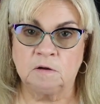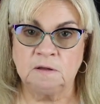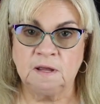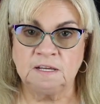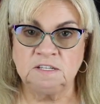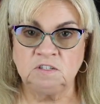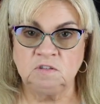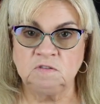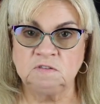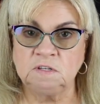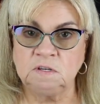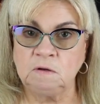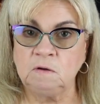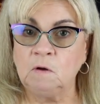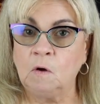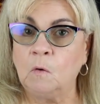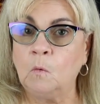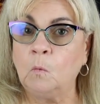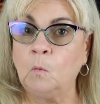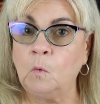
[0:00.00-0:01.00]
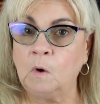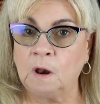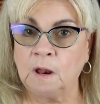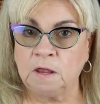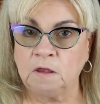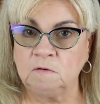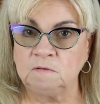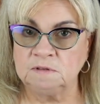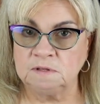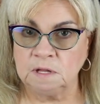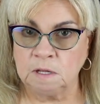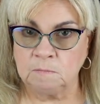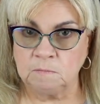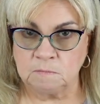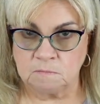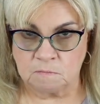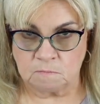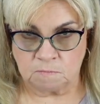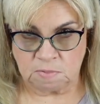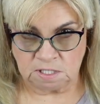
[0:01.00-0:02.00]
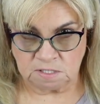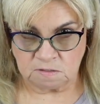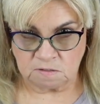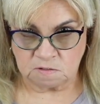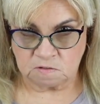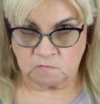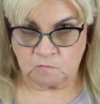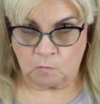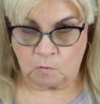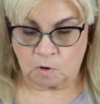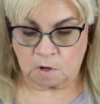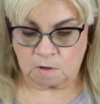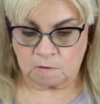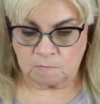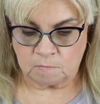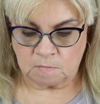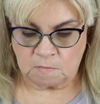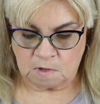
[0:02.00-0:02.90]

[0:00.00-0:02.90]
And that's usually what I use lip pencils for.